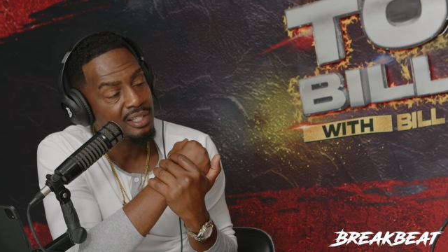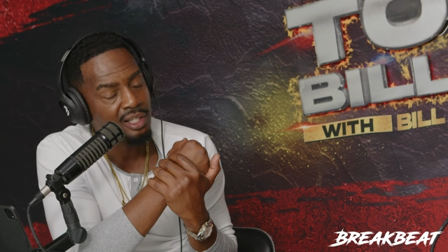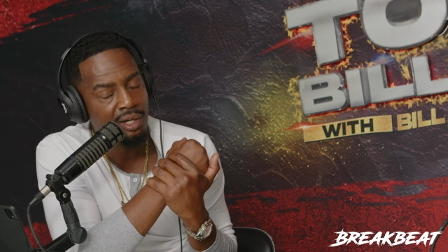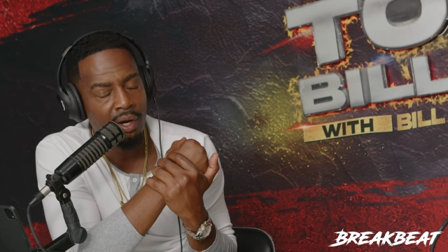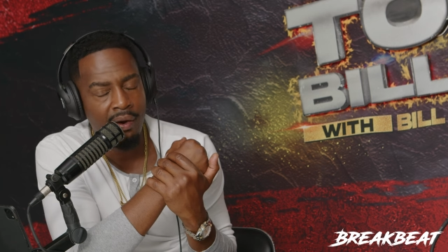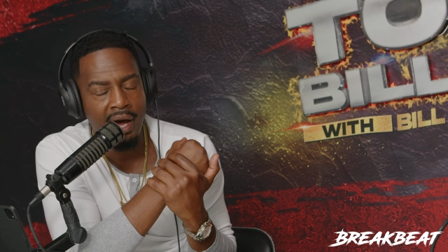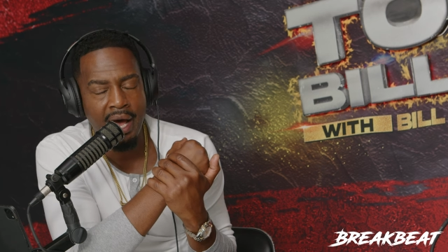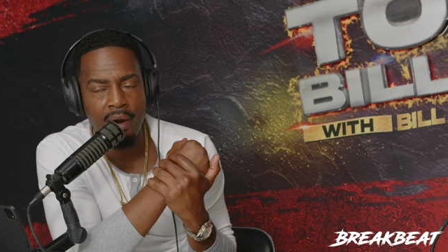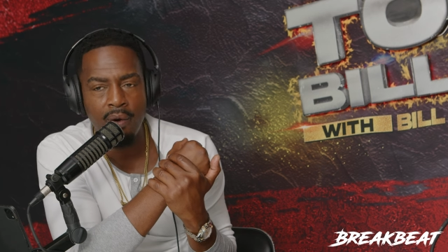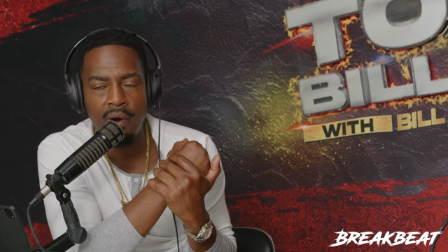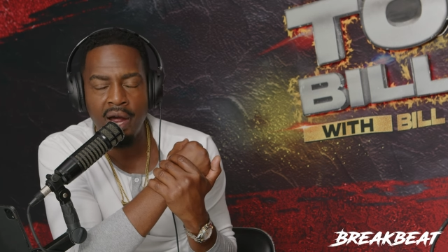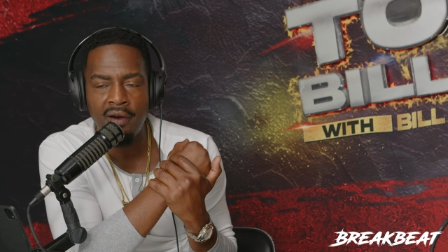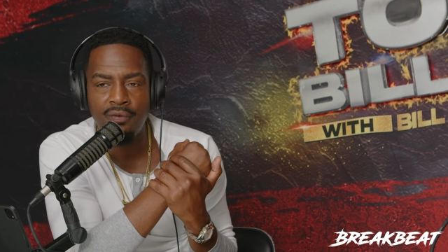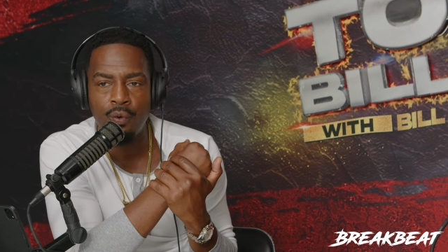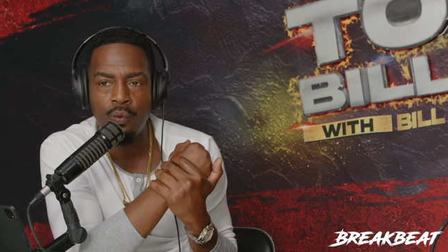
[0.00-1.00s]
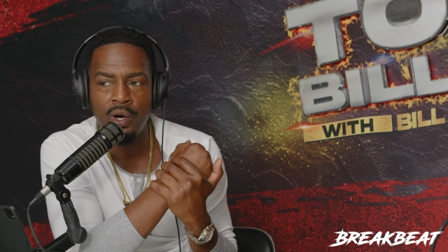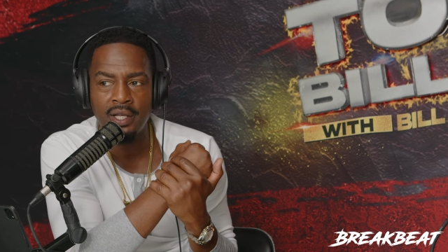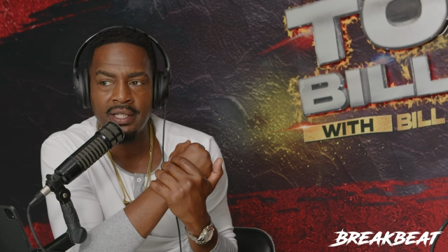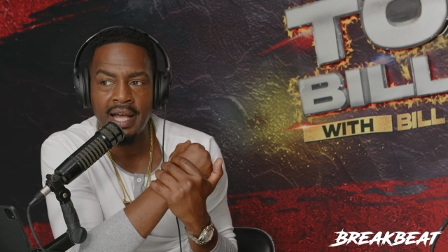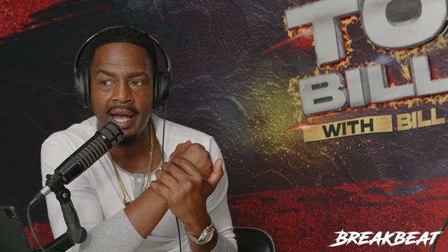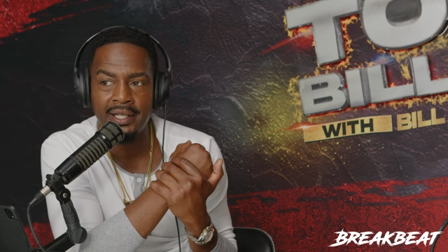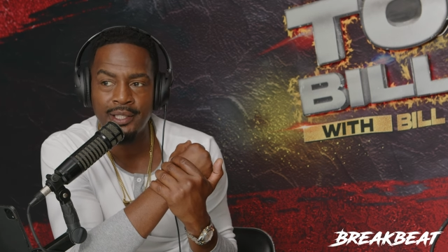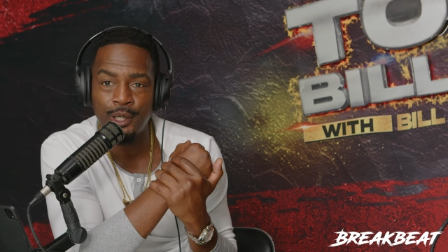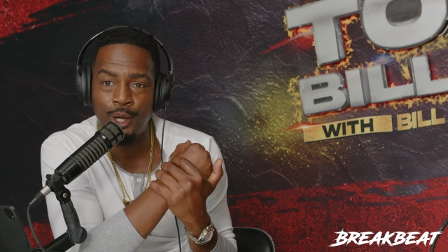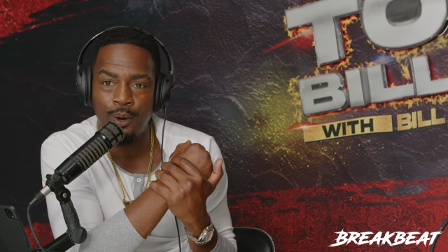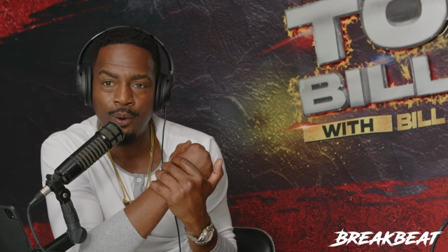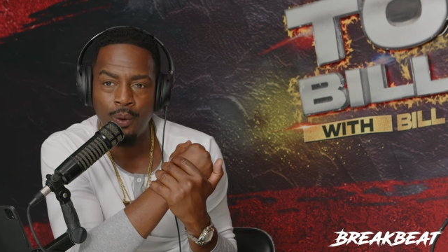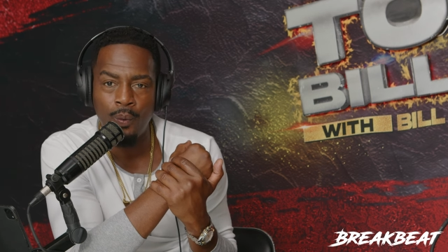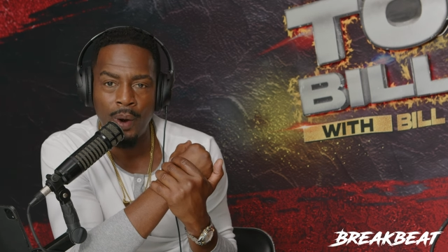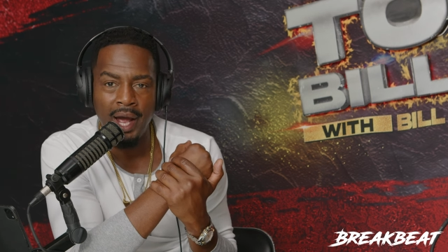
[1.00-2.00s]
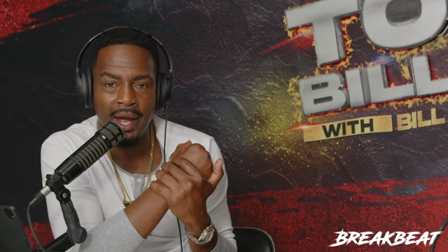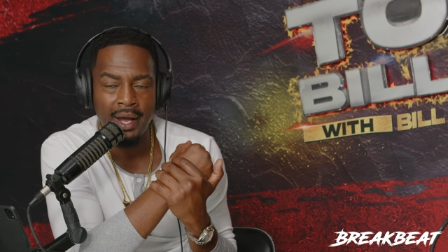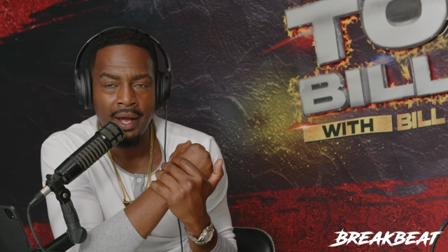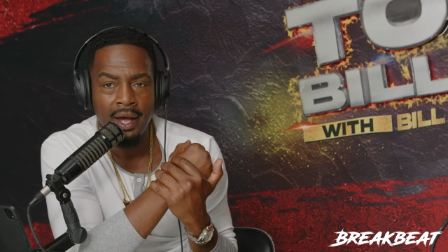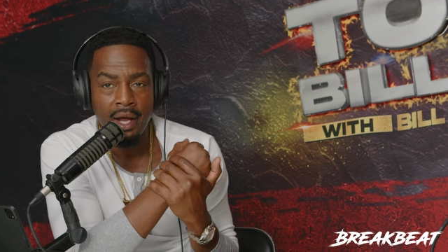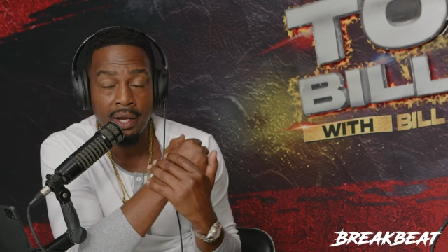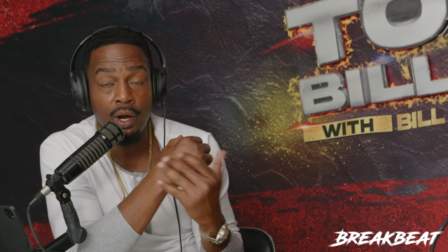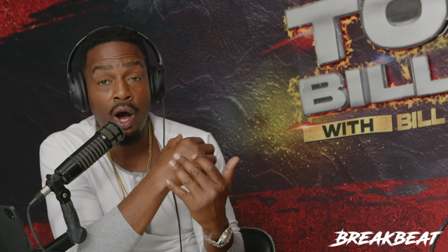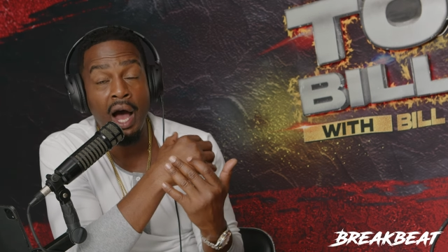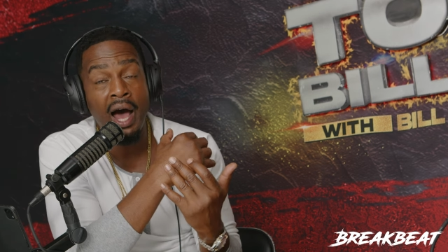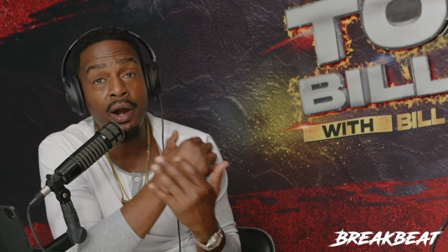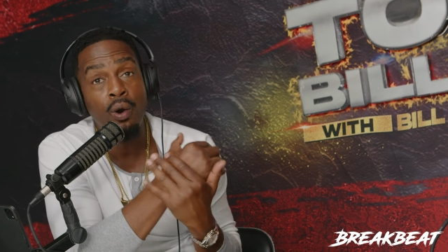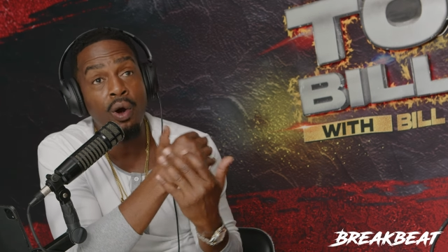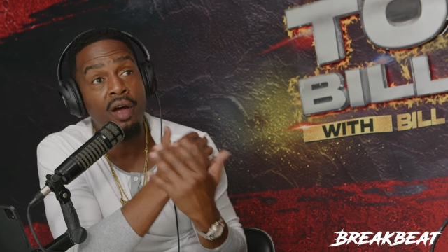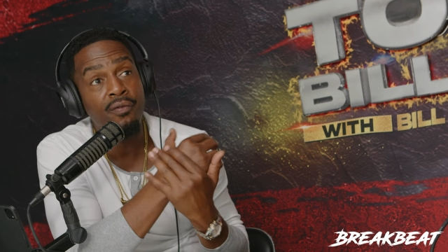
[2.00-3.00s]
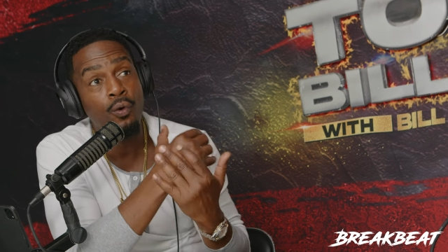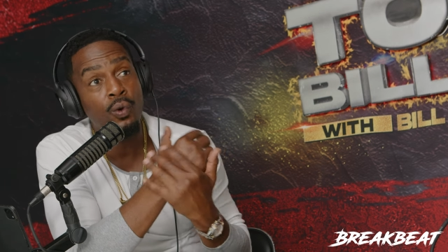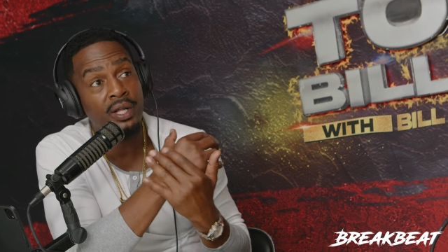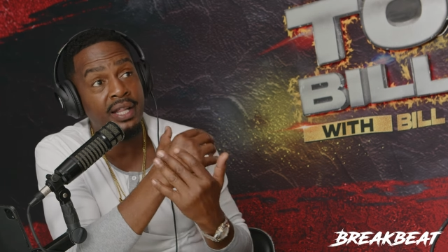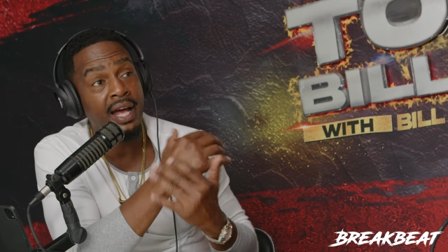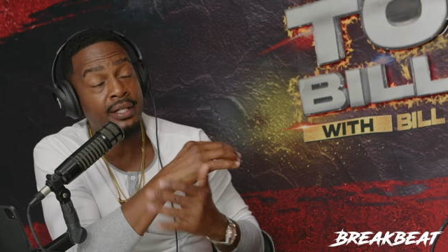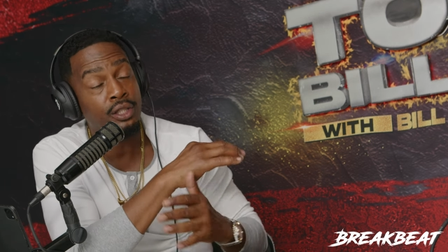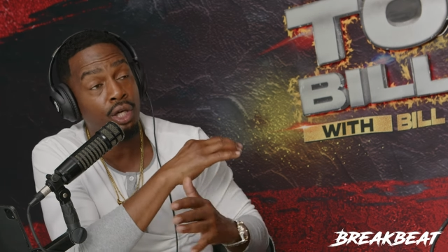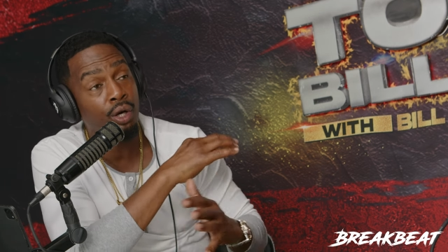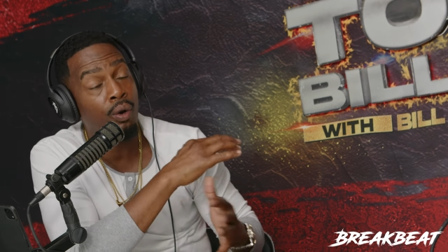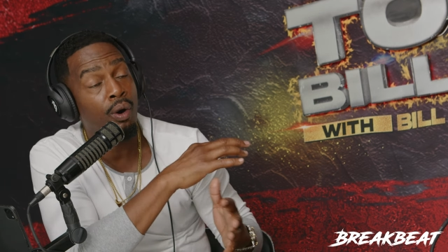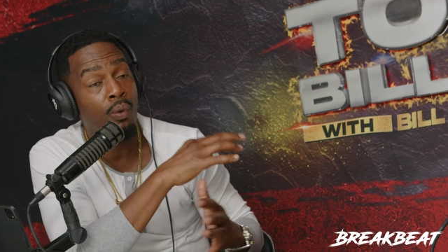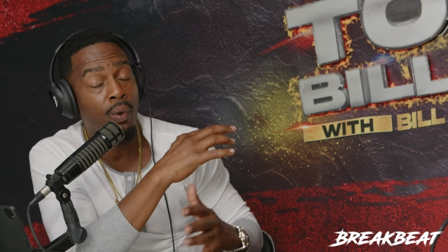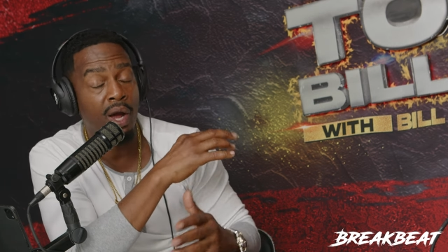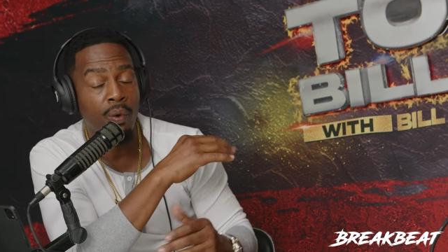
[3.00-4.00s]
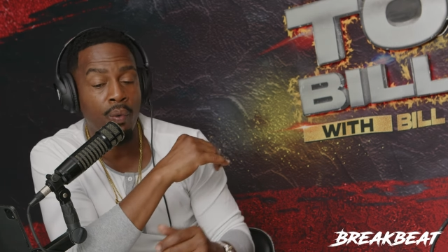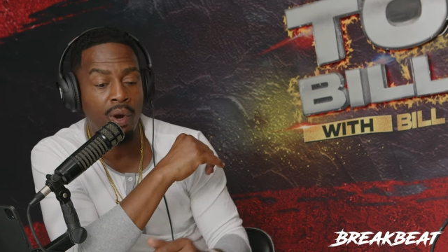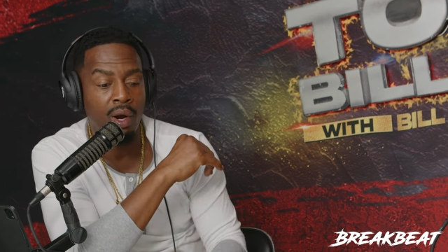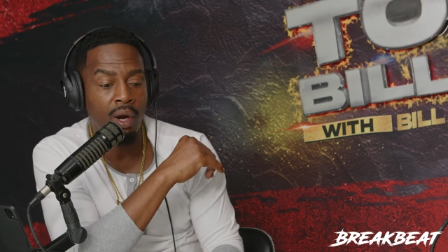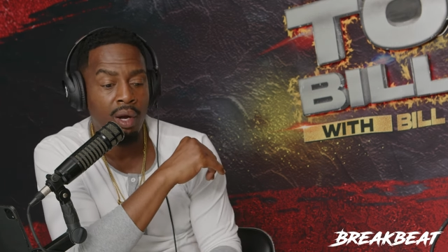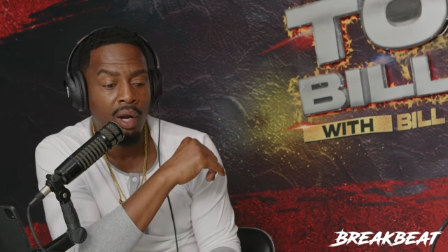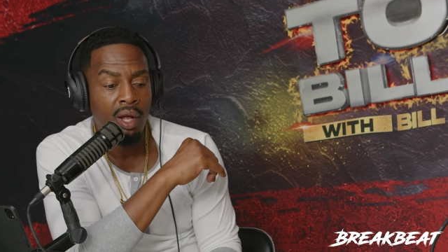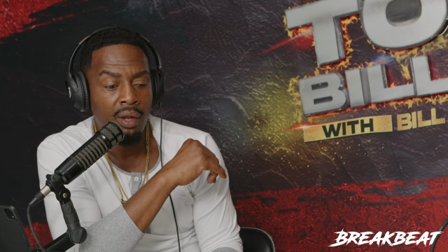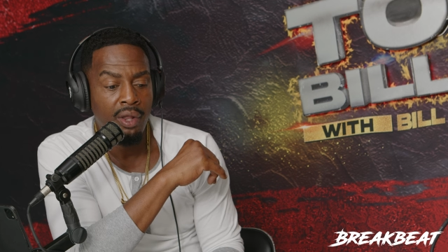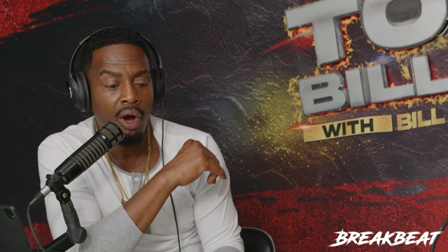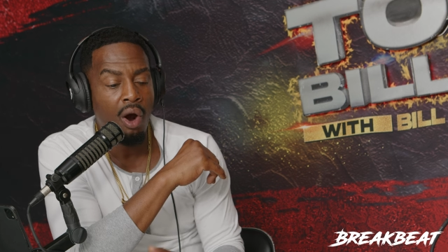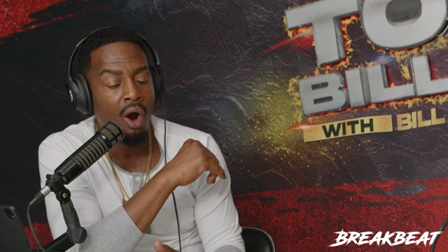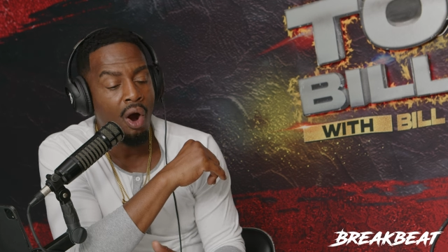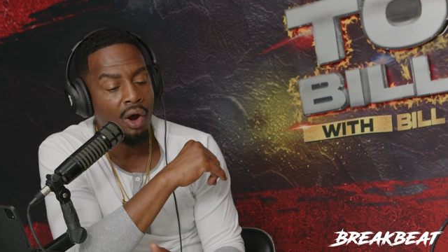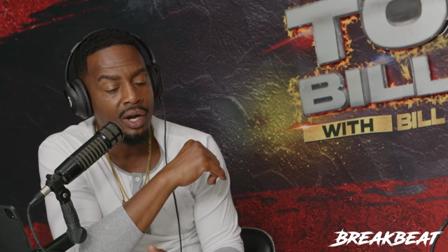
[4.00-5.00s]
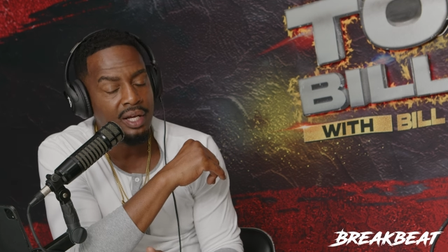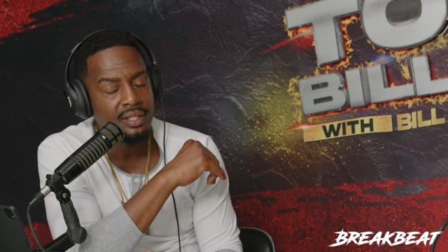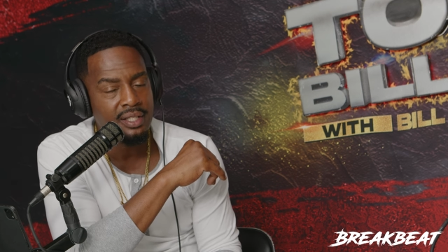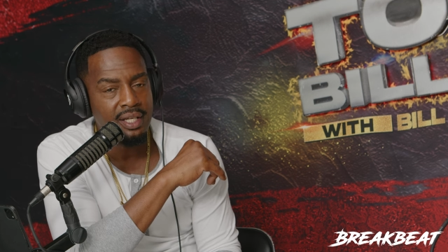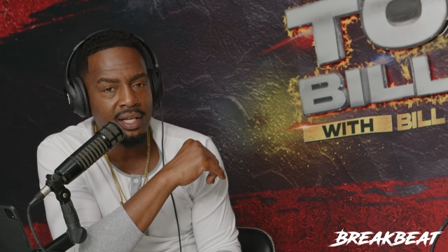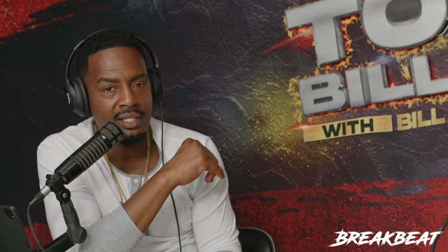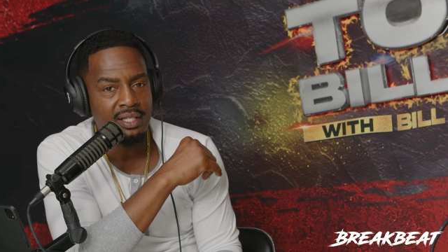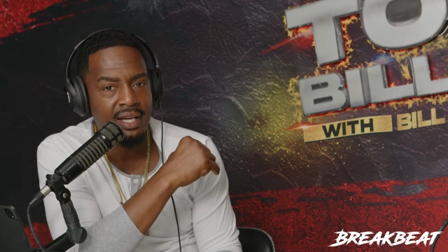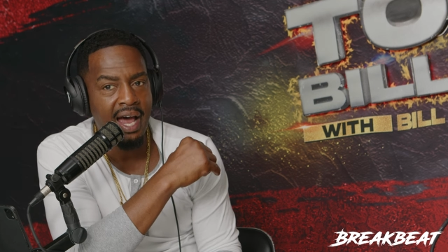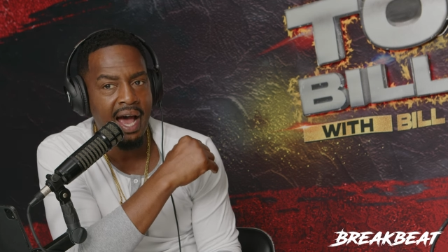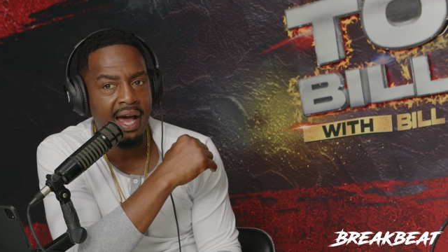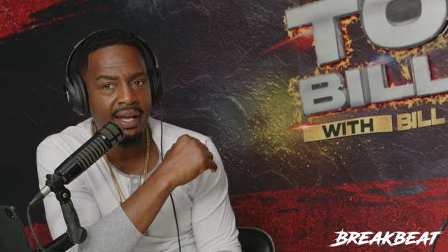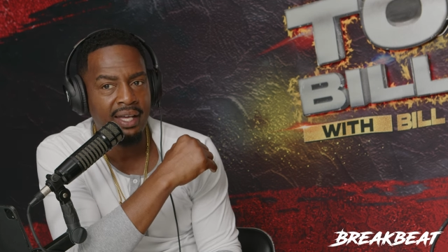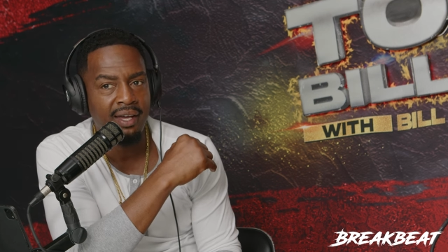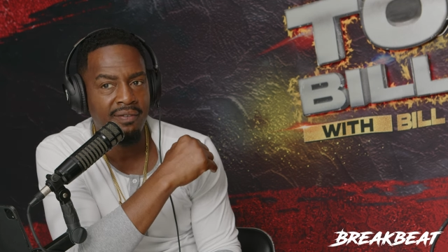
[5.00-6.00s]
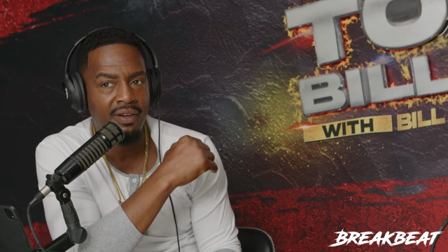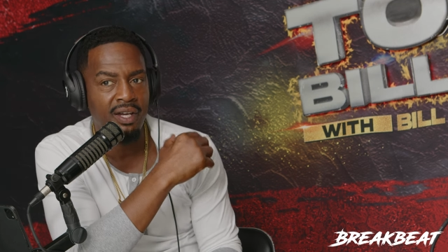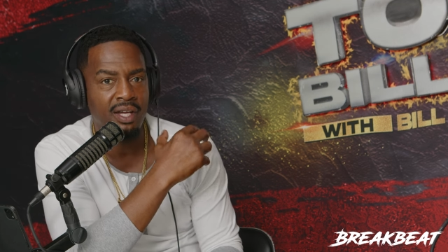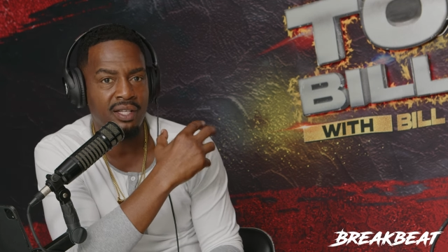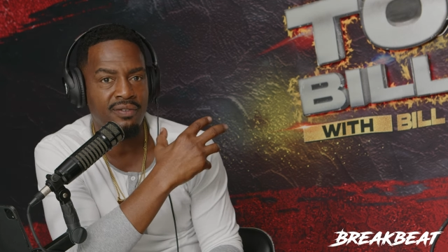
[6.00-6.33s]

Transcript: You mm. know I mm. don't ever want that to go away. way. I don't ever want that to go away where the artist is not given his